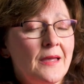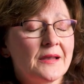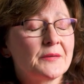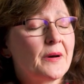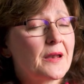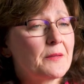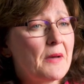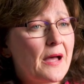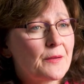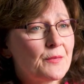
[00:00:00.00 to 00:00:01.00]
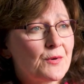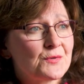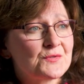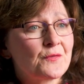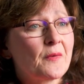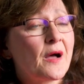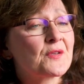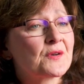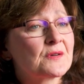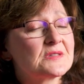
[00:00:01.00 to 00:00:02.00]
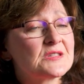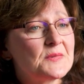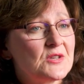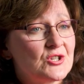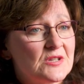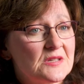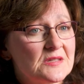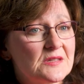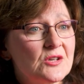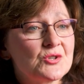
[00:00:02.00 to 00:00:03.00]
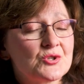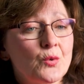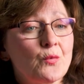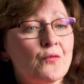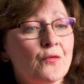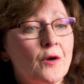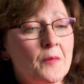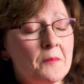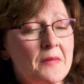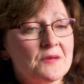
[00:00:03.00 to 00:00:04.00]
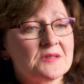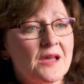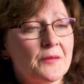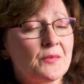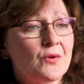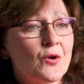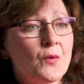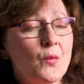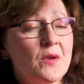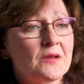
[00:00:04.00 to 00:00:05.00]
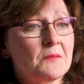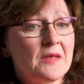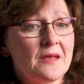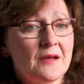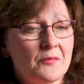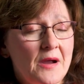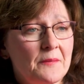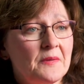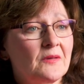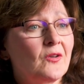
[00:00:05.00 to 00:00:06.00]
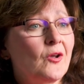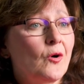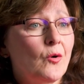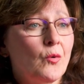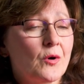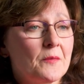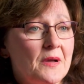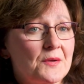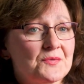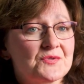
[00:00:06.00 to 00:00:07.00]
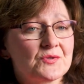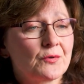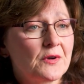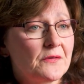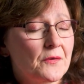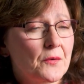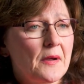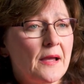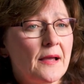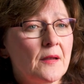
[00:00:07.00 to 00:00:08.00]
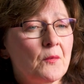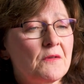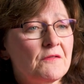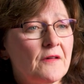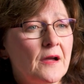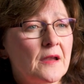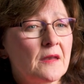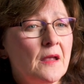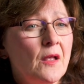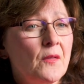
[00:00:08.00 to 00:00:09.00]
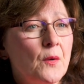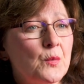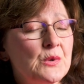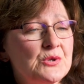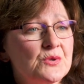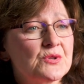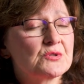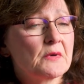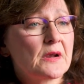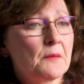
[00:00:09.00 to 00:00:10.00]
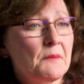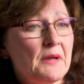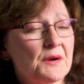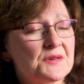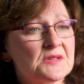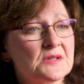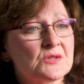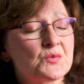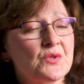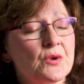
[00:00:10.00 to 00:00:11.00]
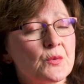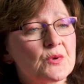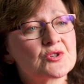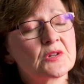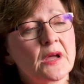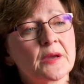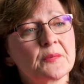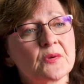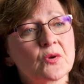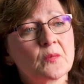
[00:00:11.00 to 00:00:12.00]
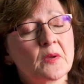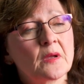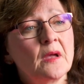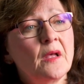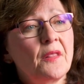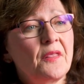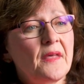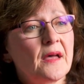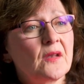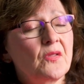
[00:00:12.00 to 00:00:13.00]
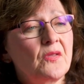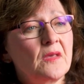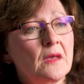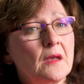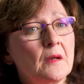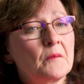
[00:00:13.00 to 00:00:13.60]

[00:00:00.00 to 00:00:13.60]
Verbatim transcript: antibody backbones from other species. So from a mouse hybridoma, we can make a rabbit or a mouse or even a rat. And we find that when we do the direct comparisons with the original hybridoma, that the